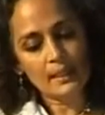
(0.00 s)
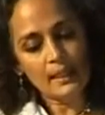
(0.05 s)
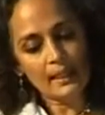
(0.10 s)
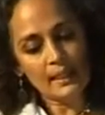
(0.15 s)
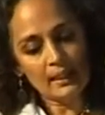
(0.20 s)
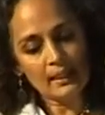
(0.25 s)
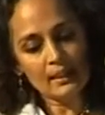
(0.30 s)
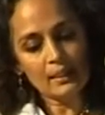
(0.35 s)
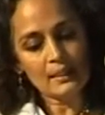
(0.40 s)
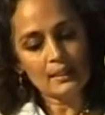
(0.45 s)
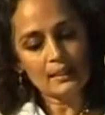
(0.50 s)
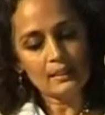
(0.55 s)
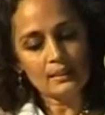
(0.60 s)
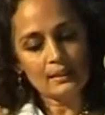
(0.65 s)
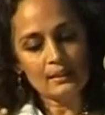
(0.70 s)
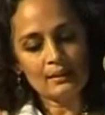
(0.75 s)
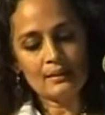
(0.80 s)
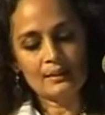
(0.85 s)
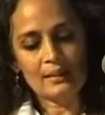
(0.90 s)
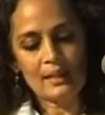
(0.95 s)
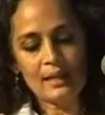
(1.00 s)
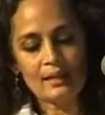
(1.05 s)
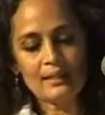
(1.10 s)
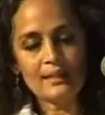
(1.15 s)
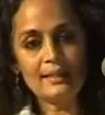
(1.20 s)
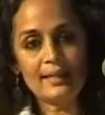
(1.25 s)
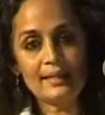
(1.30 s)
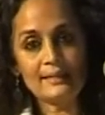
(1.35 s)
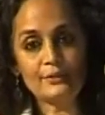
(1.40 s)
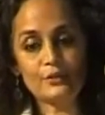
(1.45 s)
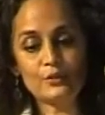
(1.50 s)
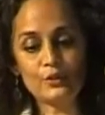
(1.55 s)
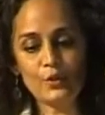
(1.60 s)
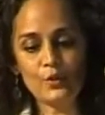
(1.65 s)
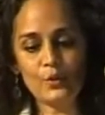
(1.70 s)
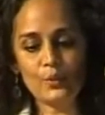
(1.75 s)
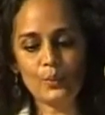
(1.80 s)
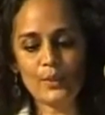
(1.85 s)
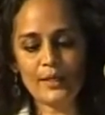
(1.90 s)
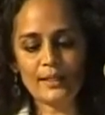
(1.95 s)
But then, less
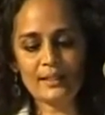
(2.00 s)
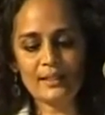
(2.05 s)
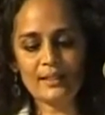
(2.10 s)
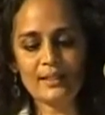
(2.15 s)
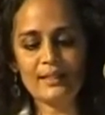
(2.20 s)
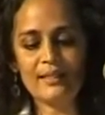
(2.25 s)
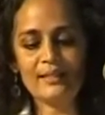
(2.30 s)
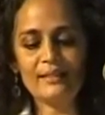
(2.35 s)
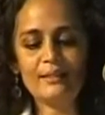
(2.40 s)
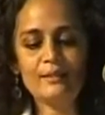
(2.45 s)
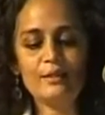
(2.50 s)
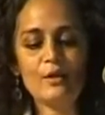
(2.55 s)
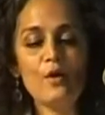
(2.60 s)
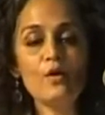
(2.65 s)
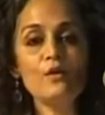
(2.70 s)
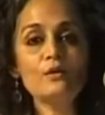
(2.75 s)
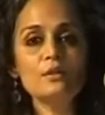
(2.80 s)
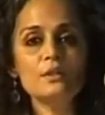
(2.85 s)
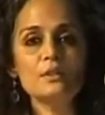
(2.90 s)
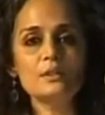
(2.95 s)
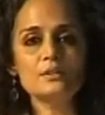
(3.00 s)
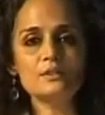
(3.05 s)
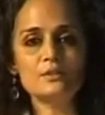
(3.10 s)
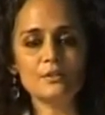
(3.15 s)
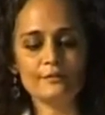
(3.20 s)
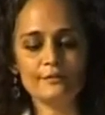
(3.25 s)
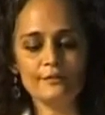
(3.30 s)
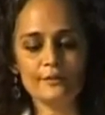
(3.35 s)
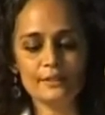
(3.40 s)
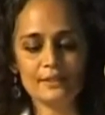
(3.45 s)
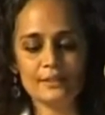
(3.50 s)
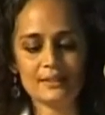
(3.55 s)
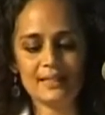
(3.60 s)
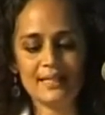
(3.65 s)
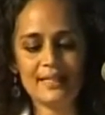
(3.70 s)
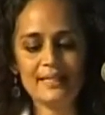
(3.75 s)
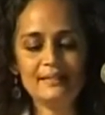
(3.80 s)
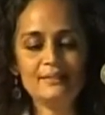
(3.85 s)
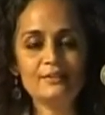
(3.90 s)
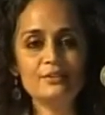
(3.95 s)
so when in the long list of its
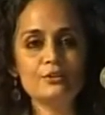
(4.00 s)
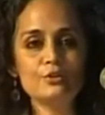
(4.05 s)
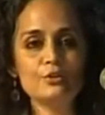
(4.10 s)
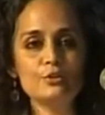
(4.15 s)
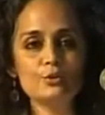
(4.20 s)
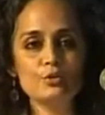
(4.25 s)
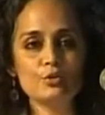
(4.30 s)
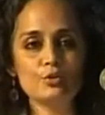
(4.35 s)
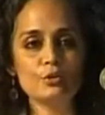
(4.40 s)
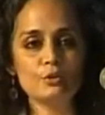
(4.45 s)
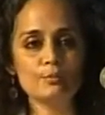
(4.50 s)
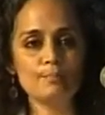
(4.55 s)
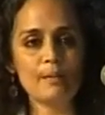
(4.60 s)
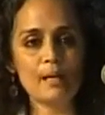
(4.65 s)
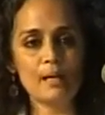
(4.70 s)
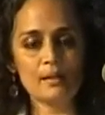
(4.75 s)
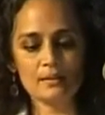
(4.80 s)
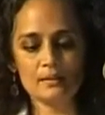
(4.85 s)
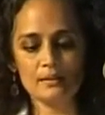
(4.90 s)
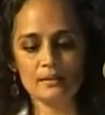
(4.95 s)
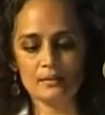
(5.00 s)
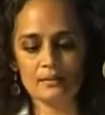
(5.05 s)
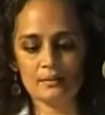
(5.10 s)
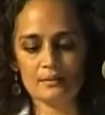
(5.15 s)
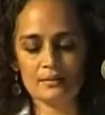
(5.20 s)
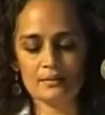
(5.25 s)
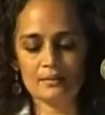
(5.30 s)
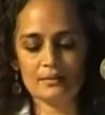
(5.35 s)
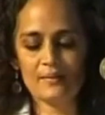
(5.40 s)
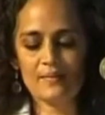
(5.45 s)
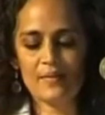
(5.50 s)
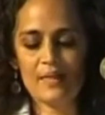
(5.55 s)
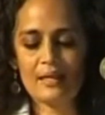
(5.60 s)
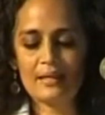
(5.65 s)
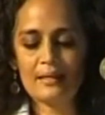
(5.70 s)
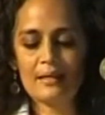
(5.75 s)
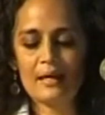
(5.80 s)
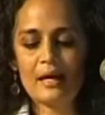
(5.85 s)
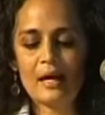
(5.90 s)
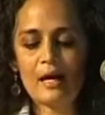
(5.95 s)
institutional partners,
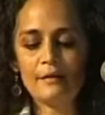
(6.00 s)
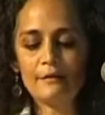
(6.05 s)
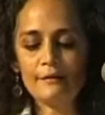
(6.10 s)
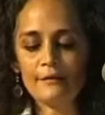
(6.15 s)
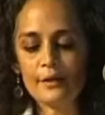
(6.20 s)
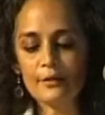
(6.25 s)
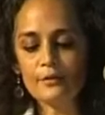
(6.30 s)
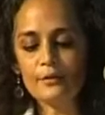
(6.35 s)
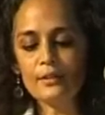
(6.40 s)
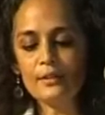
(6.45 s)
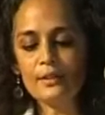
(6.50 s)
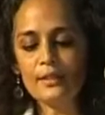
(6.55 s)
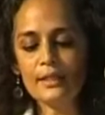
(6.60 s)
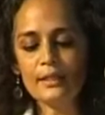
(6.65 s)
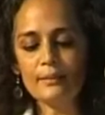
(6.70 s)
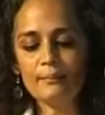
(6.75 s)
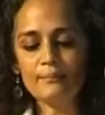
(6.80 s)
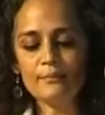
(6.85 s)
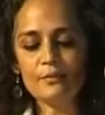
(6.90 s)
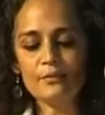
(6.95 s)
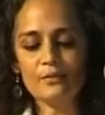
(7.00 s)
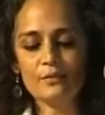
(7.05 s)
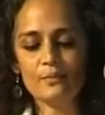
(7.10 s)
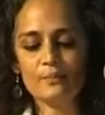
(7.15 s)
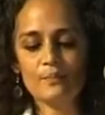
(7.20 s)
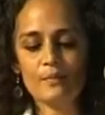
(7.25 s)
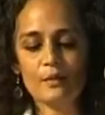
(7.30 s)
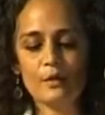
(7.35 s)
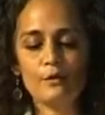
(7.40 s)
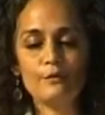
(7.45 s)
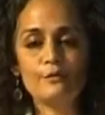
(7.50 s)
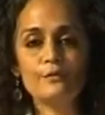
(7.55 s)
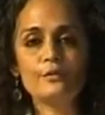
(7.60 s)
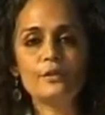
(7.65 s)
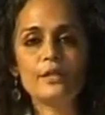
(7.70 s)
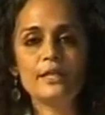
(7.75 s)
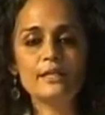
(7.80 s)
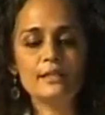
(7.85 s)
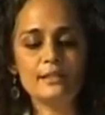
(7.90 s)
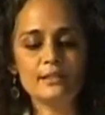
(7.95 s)
I found the names of
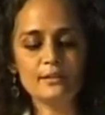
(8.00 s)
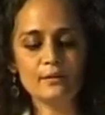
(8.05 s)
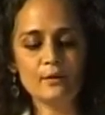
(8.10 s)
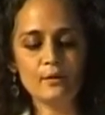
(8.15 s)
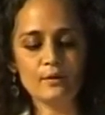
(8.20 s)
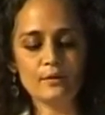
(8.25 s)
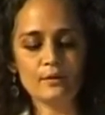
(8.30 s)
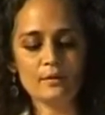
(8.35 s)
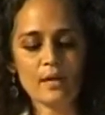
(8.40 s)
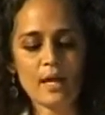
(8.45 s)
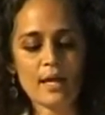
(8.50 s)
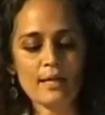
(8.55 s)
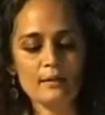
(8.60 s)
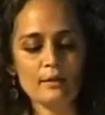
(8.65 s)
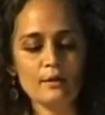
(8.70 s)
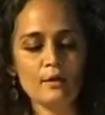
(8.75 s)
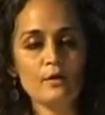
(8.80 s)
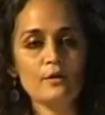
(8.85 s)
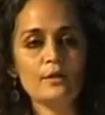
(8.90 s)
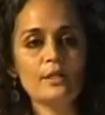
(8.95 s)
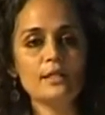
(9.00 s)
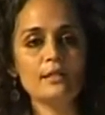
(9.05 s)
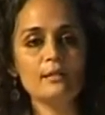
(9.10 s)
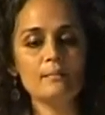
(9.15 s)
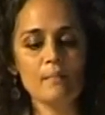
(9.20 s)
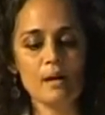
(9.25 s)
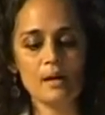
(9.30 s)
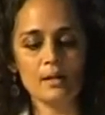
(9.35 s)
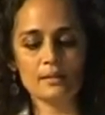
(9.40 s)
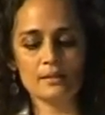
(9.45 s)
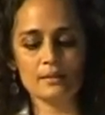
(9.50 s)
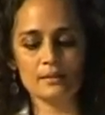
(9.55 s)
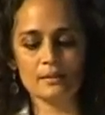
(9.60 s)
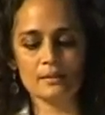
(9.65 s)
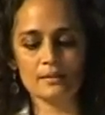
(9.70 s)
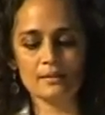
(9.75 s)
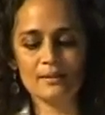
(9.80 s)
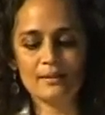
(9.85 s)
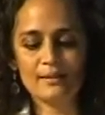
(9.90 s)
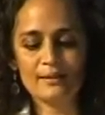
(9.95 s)
Raytheon and Lockheed
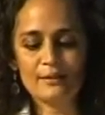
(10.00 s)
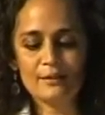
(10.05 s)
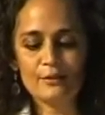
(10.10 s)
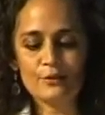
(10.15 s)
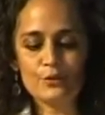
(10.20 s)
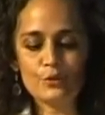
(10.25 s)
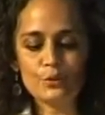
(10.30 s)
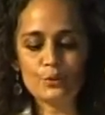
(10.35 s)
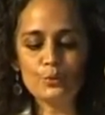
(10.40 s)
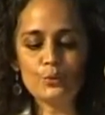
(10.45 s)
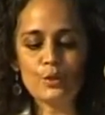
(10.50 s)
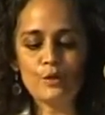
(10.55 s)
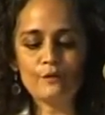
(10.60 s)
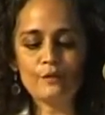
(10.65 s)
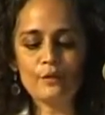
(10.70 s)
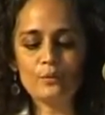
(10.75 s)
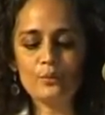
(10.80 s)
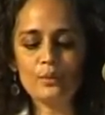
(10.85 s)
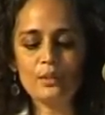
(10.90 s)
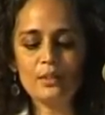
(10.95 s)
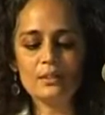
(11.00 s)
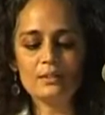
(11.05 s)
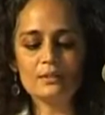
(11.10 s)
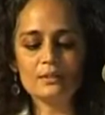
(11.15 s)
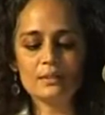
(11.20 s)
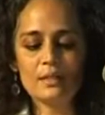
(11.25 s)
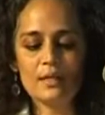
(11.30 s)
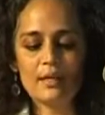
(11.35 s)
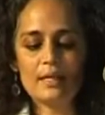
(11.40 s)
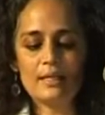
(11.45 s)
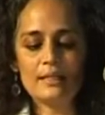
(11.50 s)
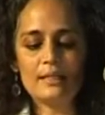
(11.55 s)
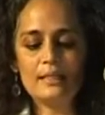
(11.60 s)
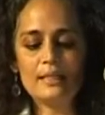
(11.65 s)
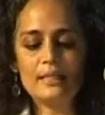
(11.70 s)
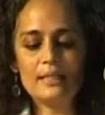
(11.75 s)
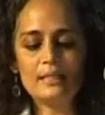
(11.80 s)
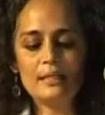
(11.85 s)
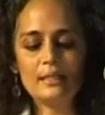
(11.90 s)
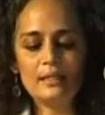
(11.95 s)
Martin, two of the world's
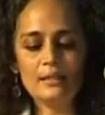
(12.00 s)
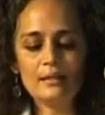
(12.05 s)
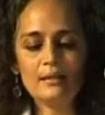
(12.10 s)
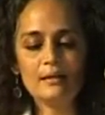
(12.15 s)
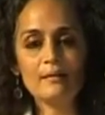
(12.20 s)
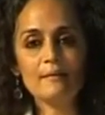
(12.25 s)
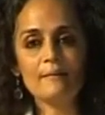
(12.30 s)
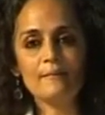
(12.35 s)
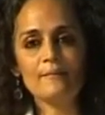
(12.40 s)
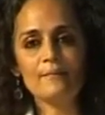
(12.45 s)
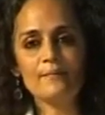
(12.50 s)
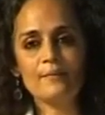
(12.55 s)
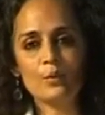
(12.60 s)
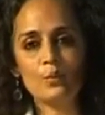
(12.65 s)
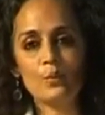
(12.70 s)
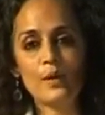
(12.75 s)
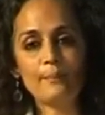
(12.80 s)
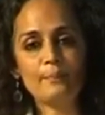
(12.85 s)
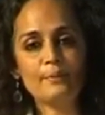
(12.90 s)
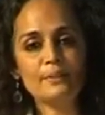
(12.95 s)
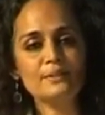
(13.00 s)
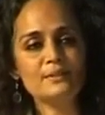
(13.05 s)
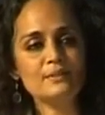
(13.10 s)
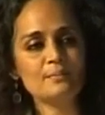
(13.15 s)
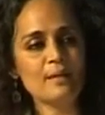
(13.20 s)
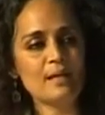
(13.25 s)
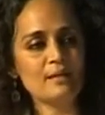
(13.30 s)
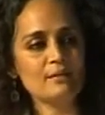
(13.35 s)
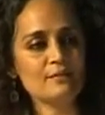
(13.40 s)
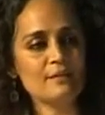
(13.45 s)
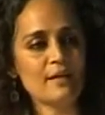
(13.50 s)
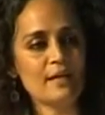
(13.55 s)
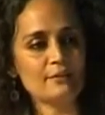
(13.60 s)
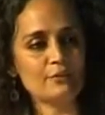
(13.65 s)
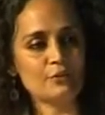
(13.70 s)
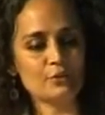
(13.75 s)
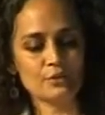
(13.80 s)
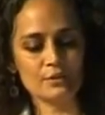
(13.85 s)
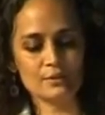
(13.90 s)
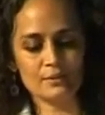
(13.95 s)
leading weapons
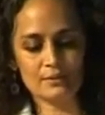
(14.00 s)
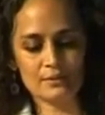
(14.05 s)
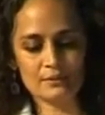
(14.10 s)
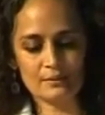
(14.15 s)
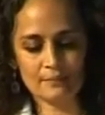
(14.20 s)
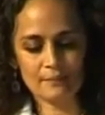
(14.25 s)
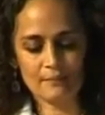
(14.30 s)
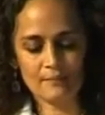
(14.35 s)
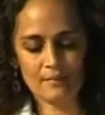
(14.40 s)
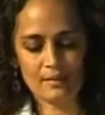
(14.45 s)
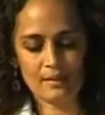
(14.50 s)
manufacturers.